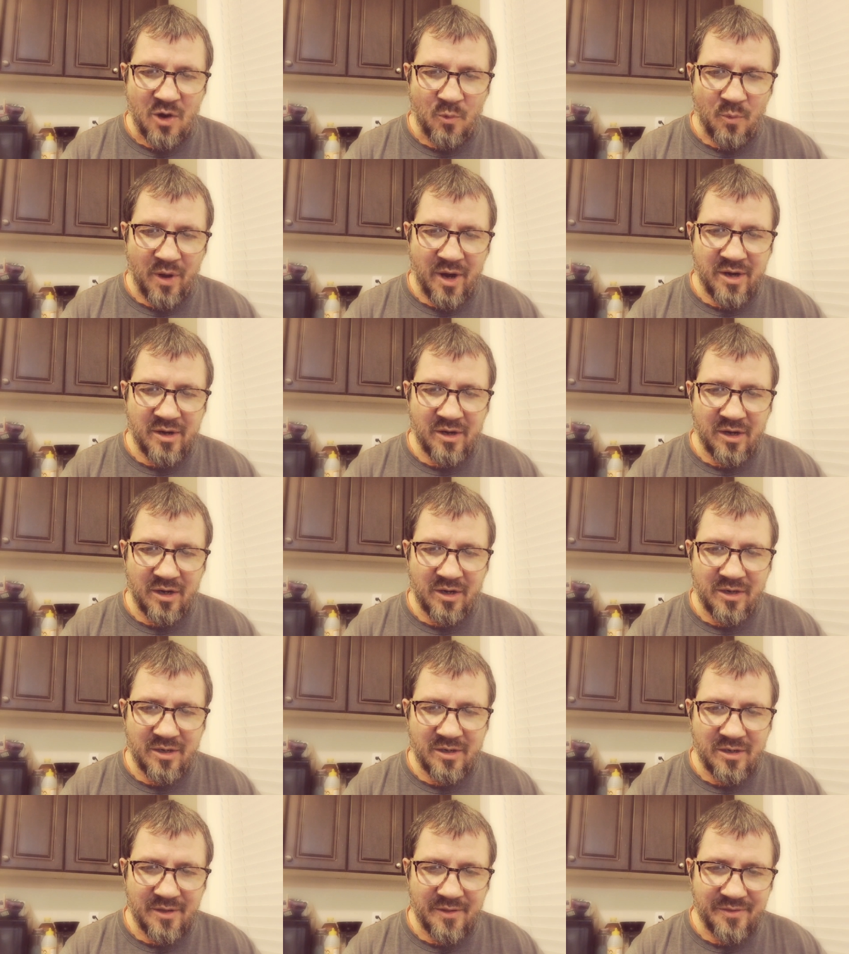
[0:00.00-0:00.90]
Where
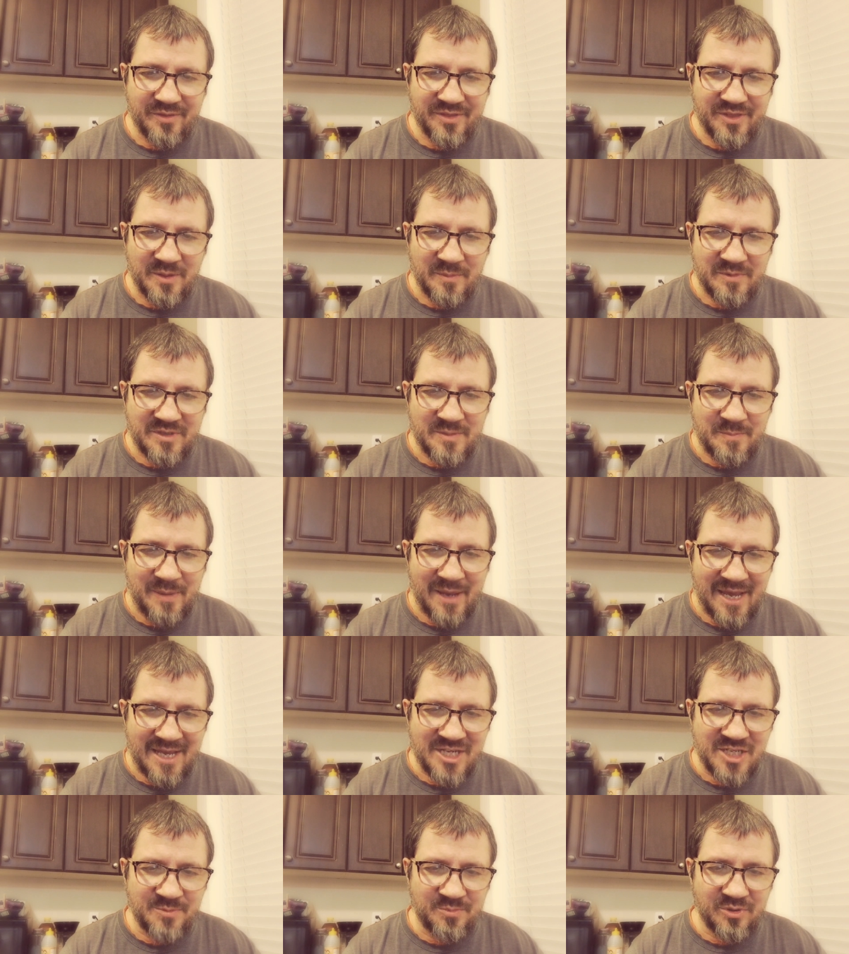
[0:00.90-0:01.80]
are the
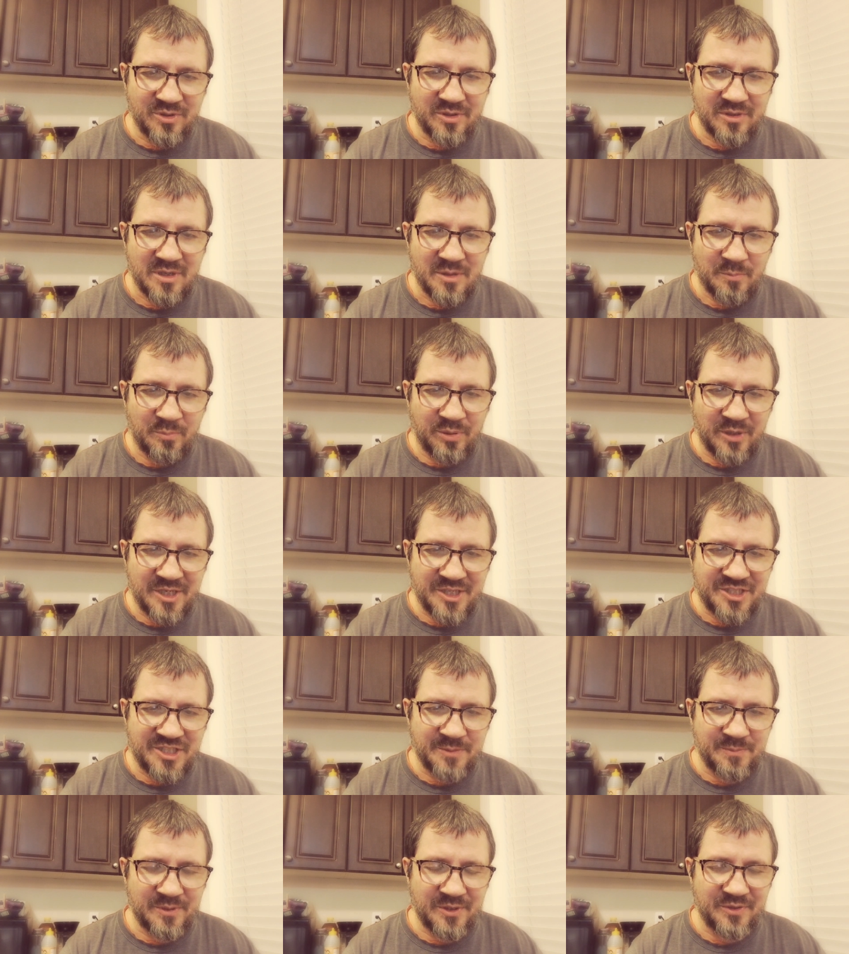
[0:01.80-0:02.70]
dependable,
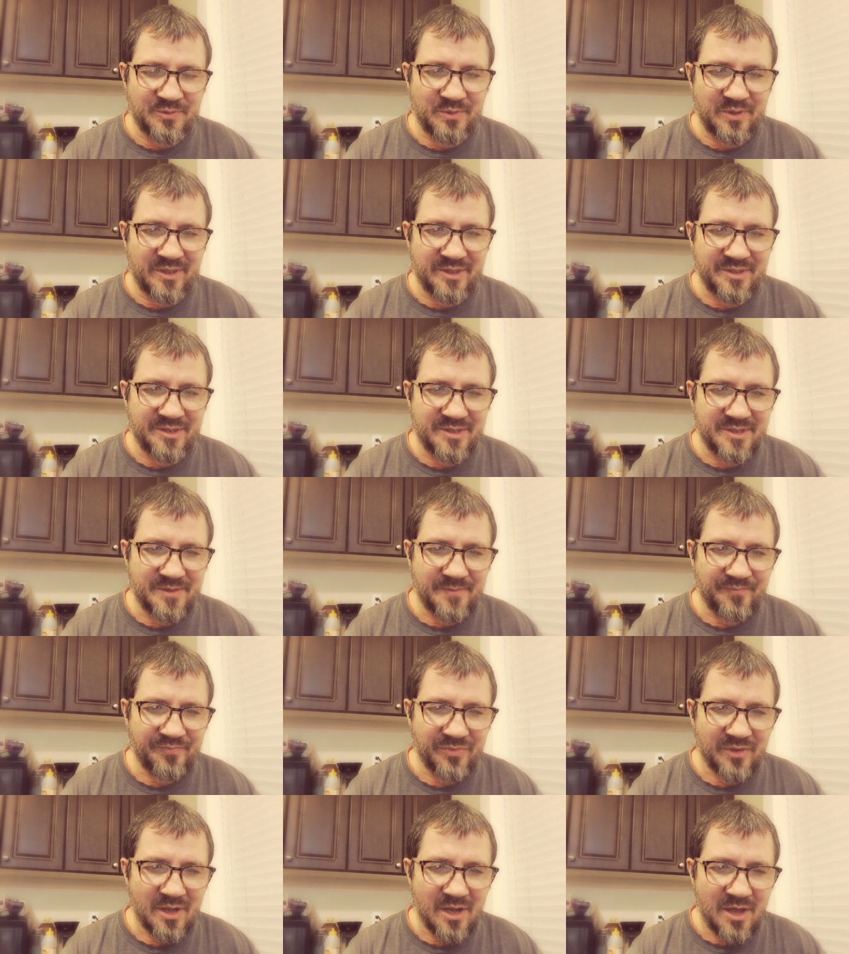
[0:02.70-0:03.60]
principled ones?
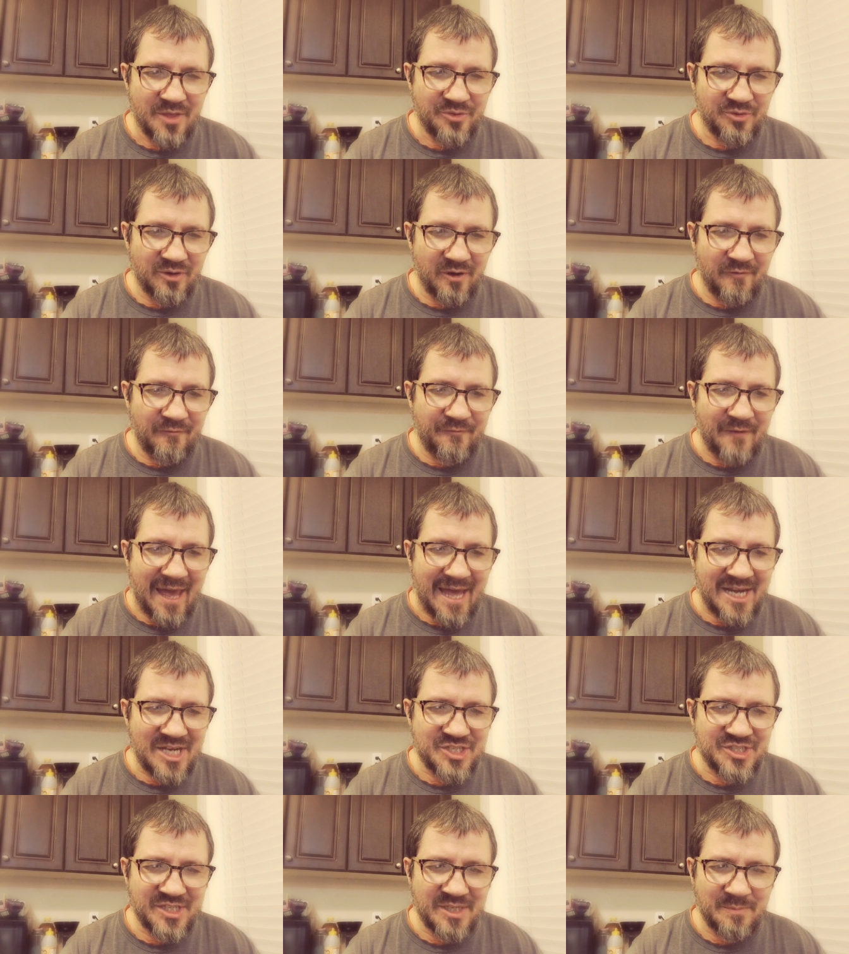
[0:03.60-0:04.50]
They're a
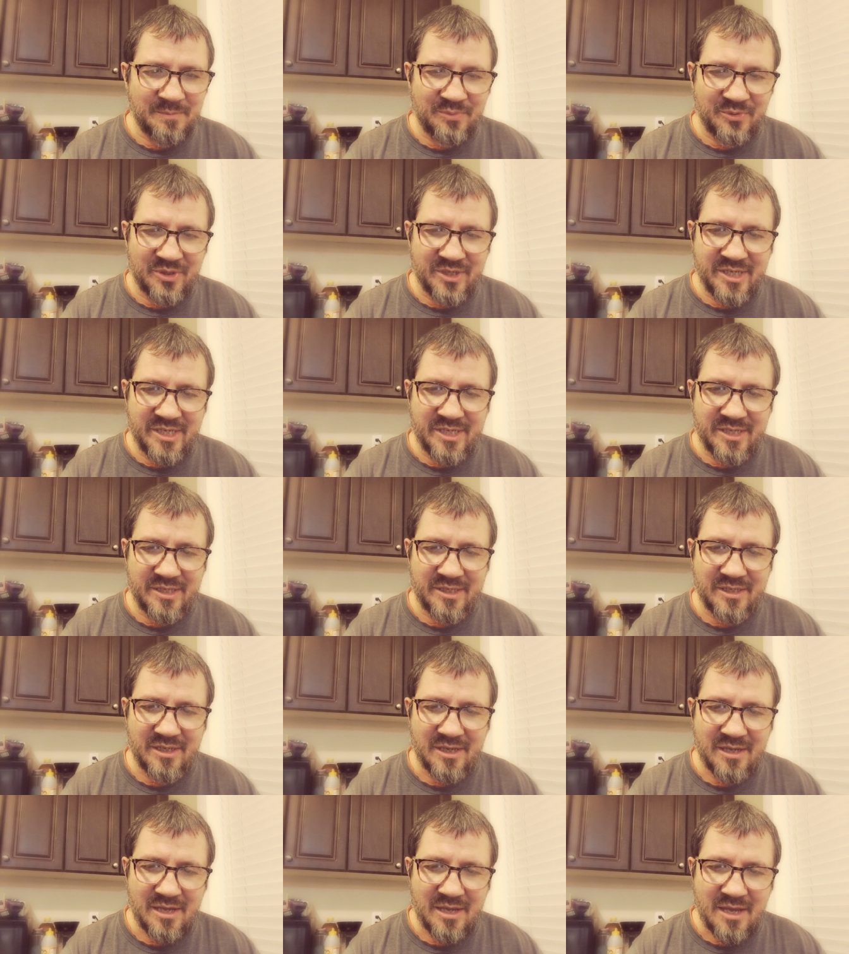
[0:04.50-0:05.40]
vanishing
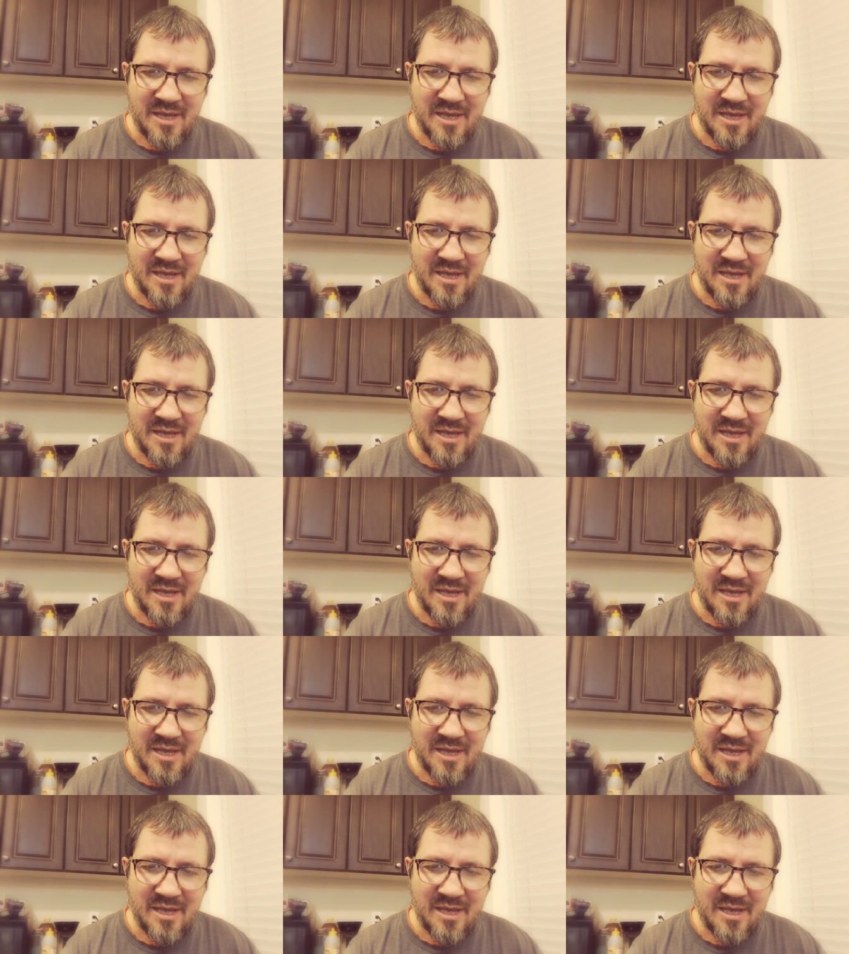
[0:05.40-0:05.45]
breed.